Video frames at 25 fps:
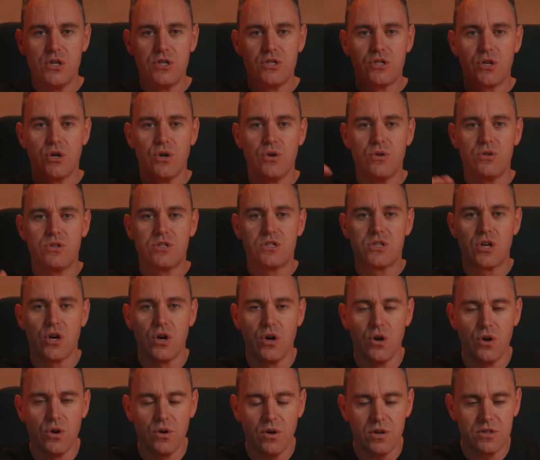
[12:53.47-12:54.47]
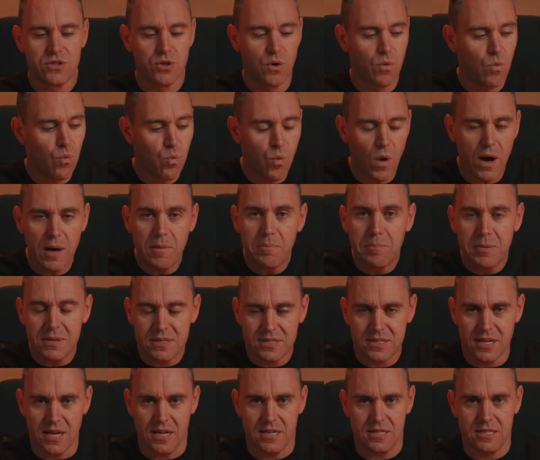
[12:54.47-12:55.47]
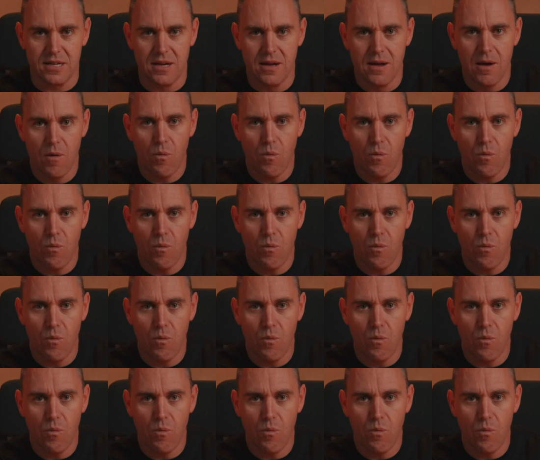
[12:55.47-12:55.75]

to 1%,